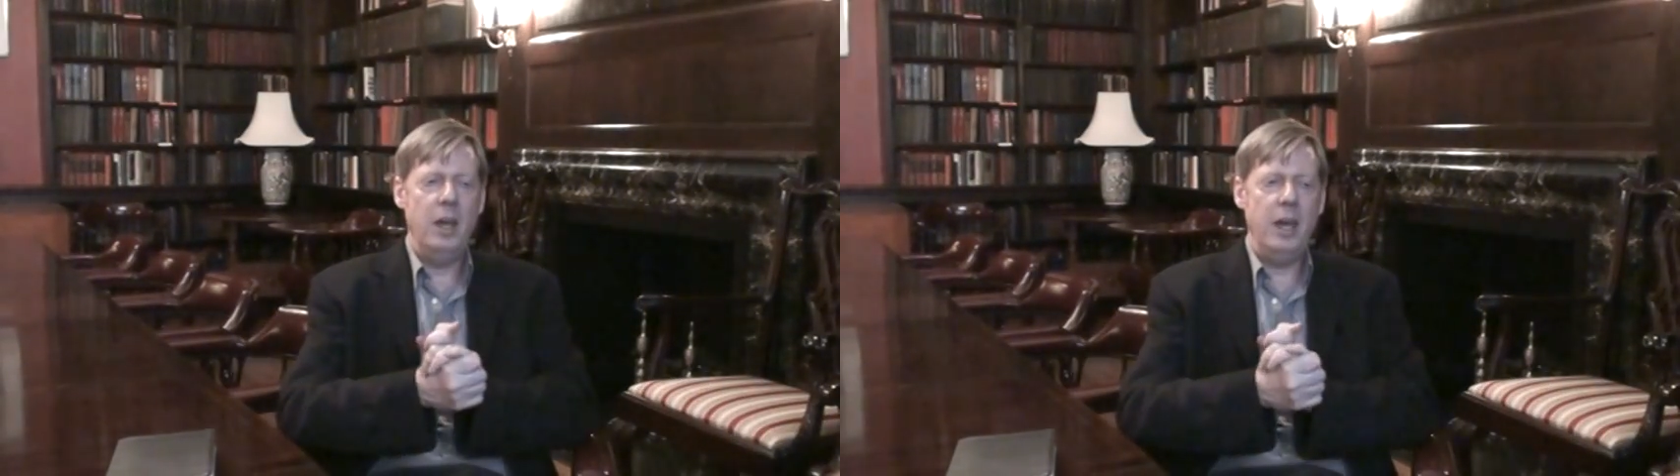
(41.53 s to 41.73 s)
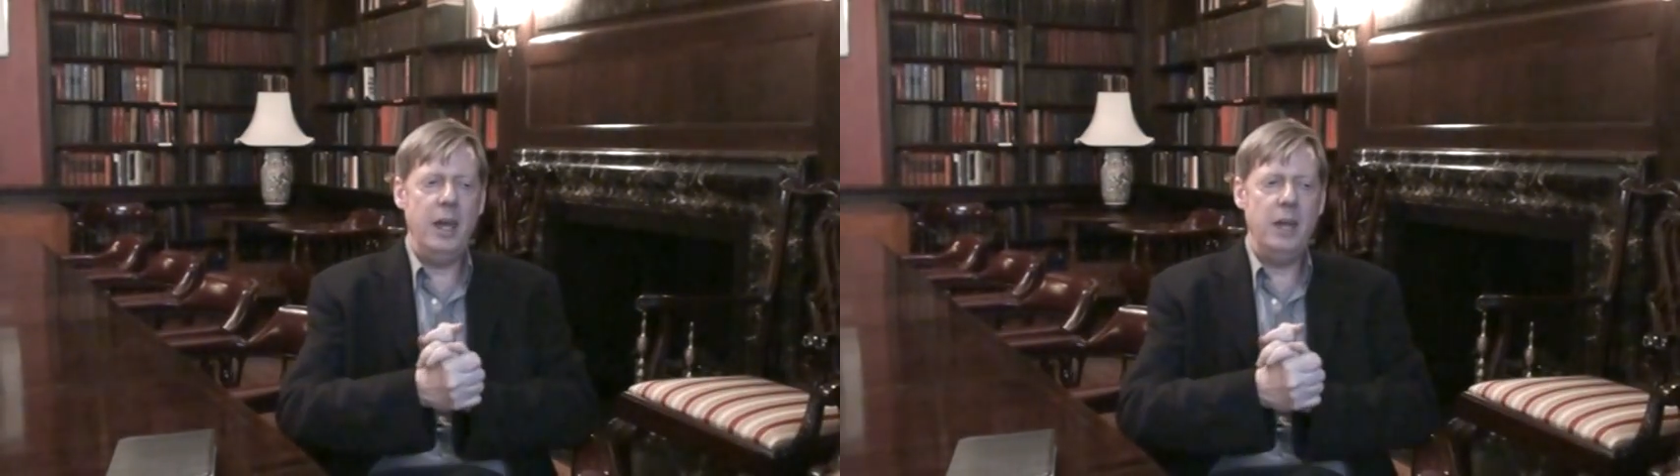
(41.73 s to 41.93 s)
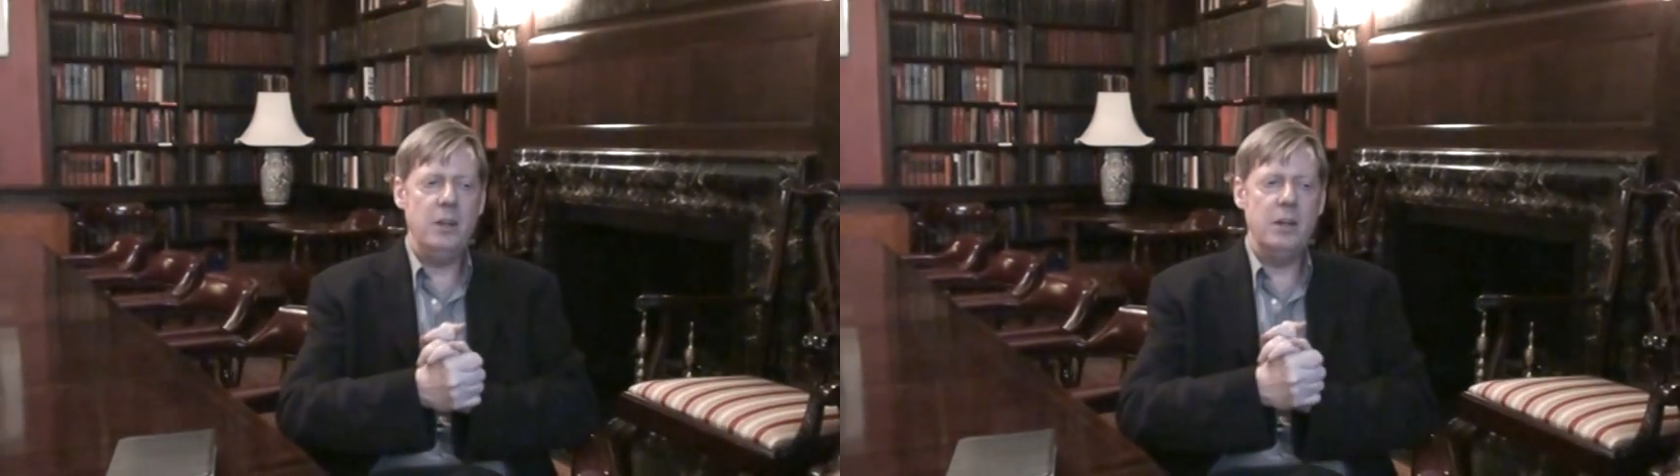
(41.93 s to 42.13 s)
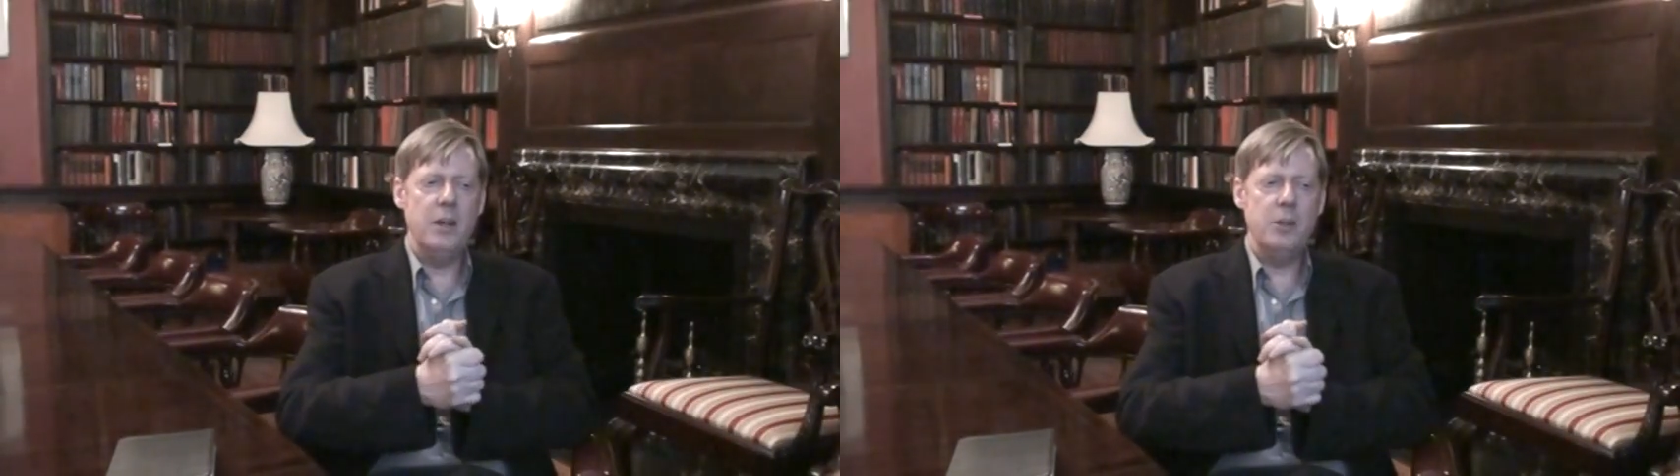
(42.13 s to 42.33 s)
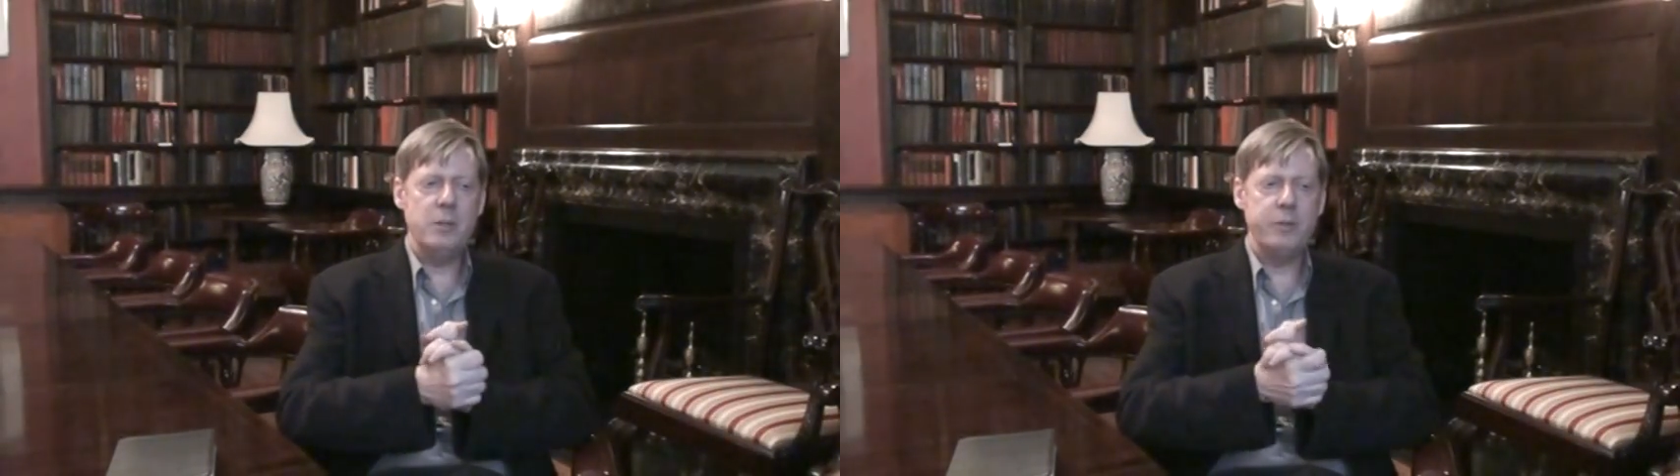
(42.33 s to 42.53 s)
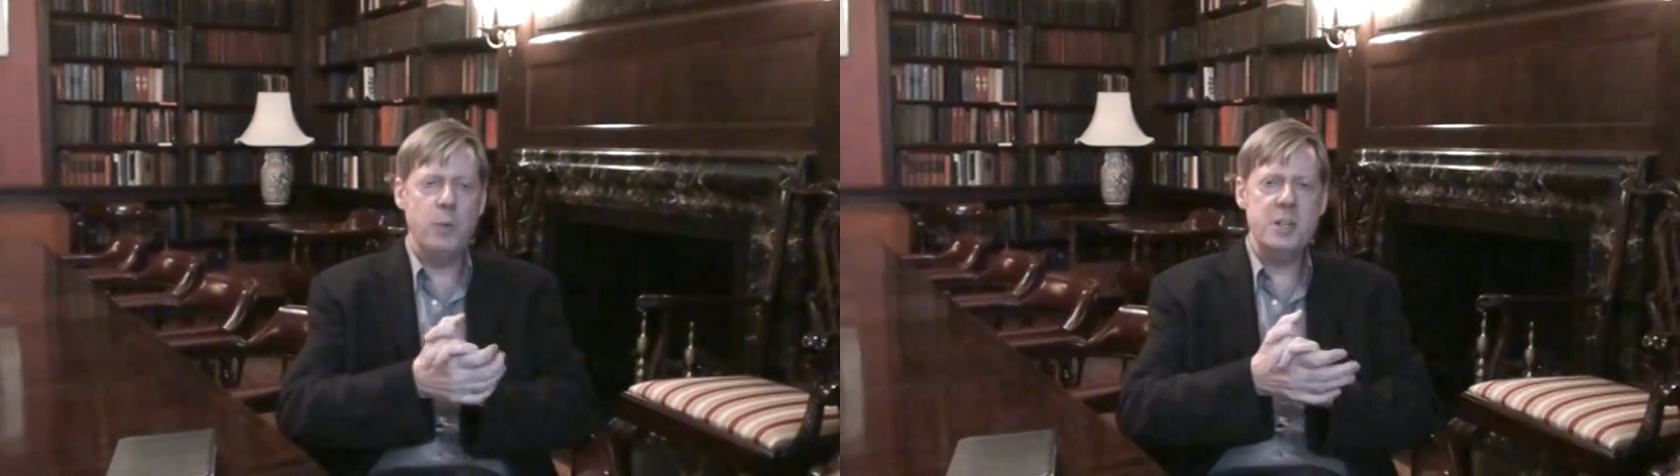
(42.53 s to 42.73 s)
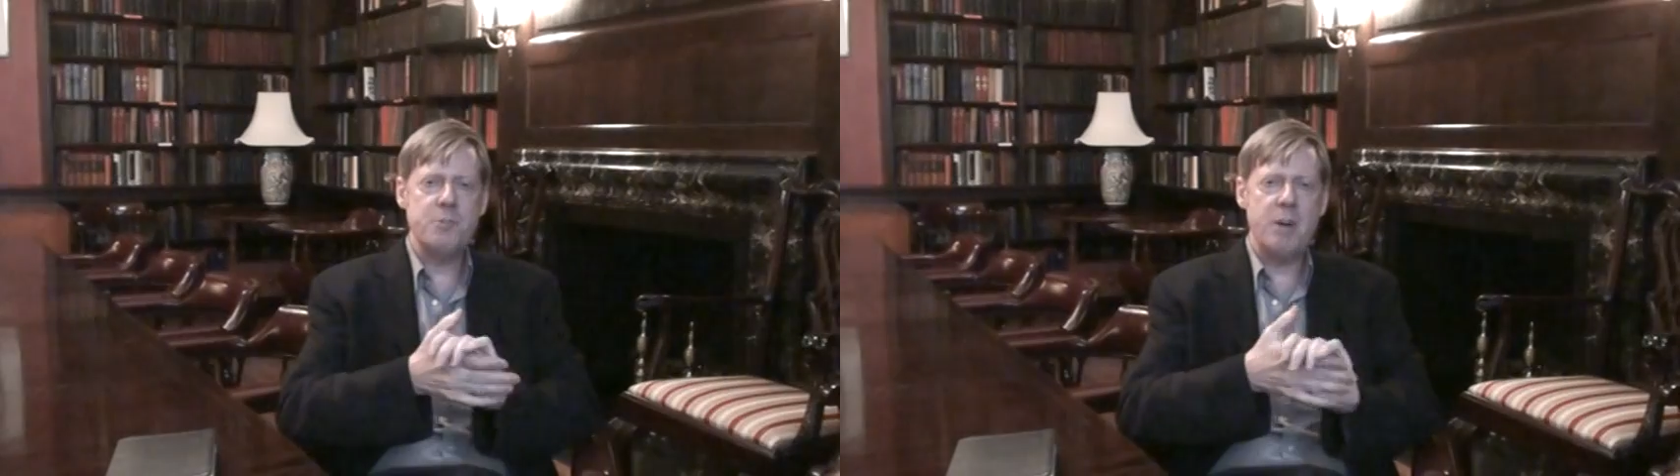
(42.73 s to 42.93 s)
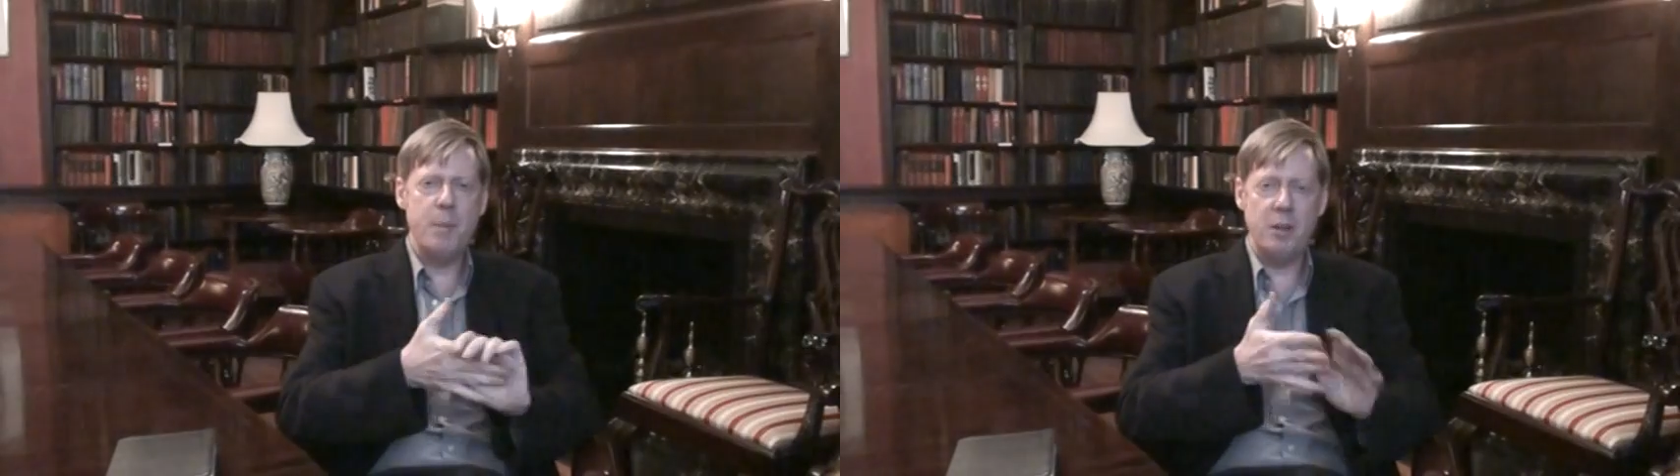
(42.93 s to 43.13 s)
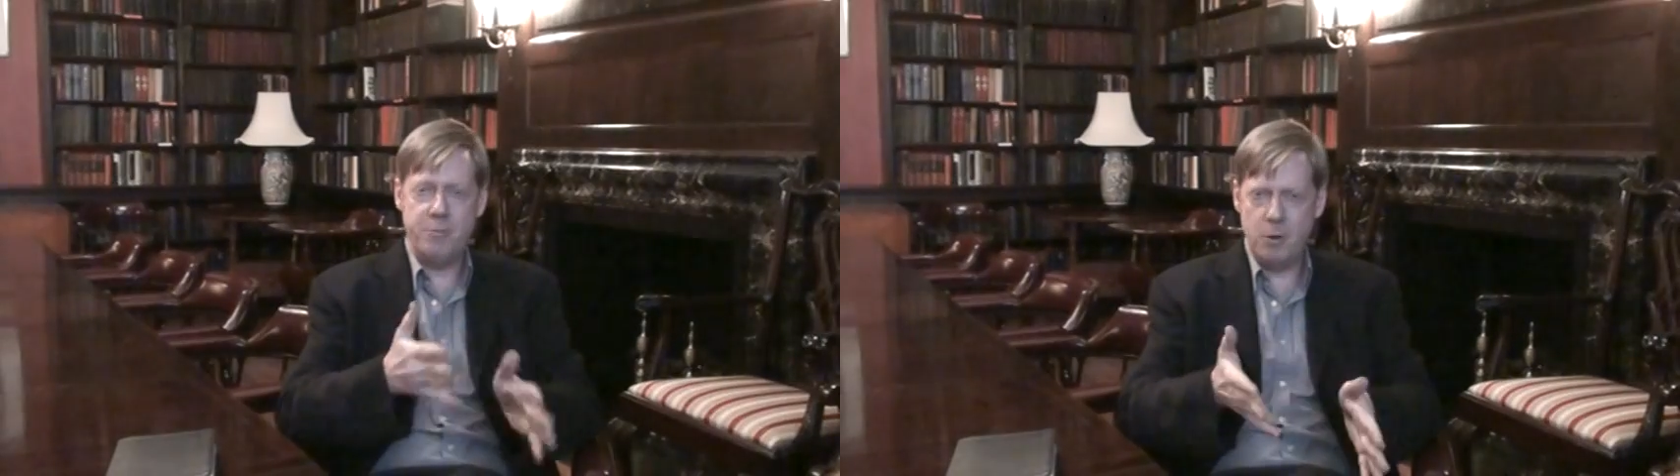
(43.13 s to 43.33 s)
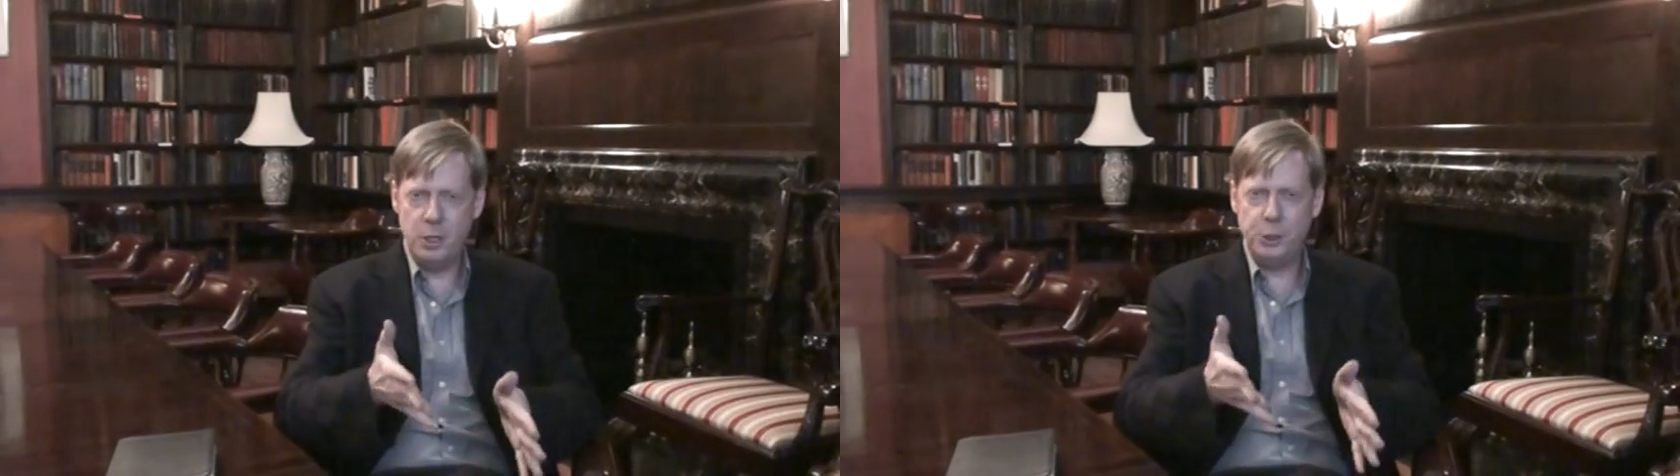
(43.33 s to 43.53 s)
And there are different ways of wrapping
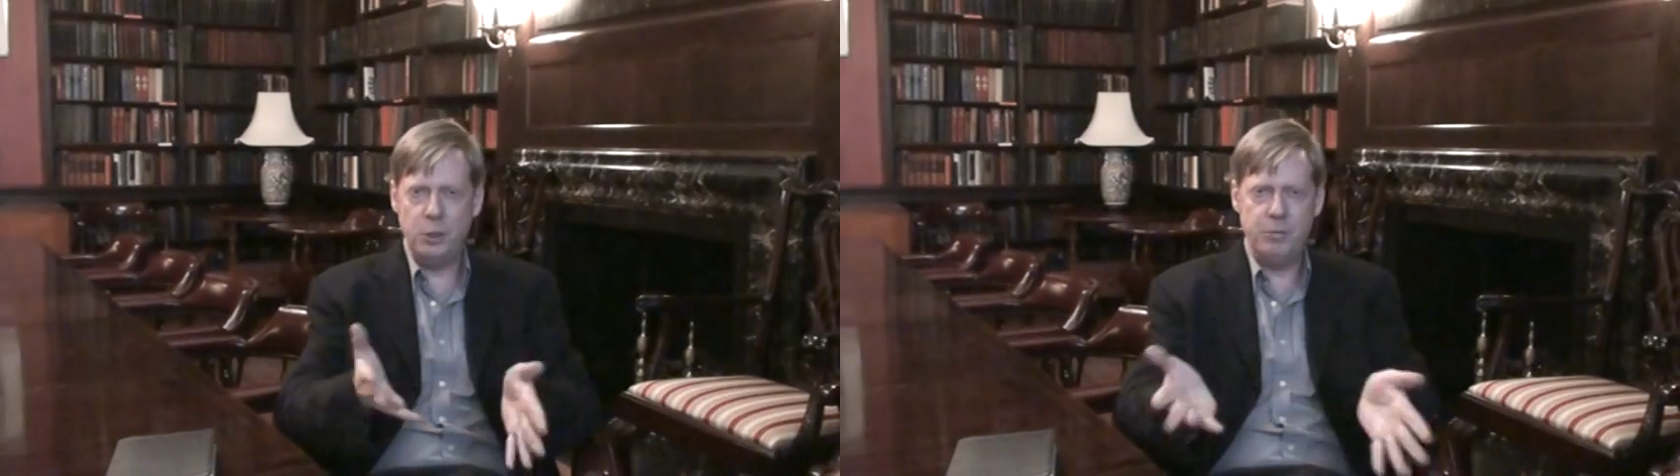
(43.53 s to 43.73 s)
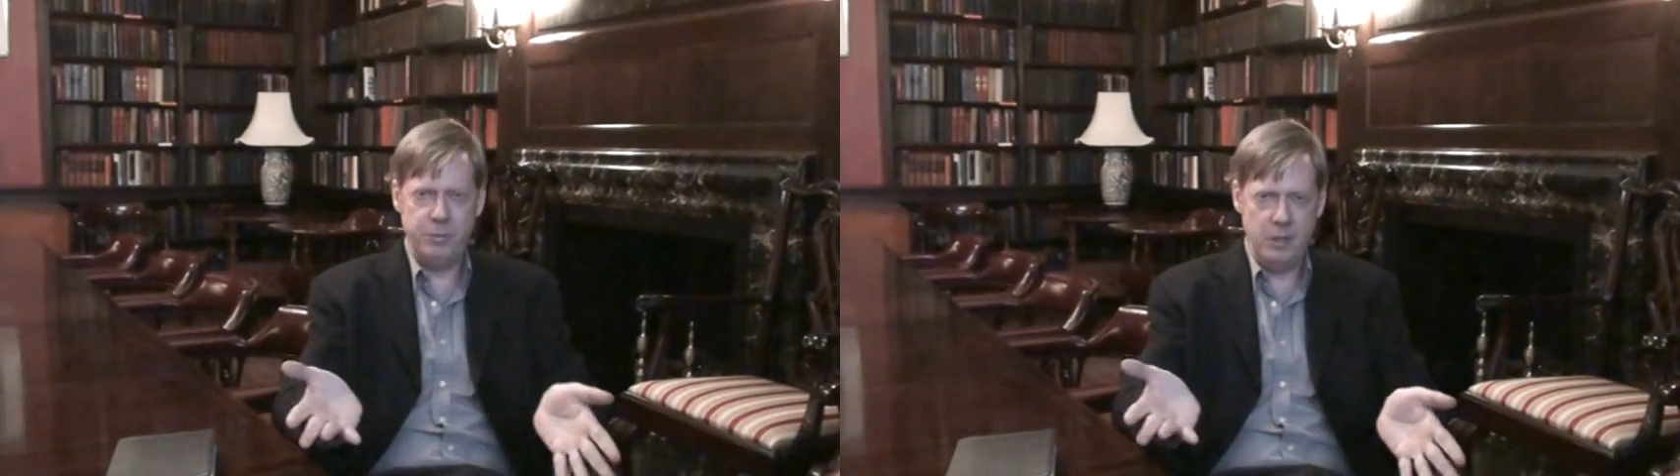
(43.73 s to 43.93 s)
furniture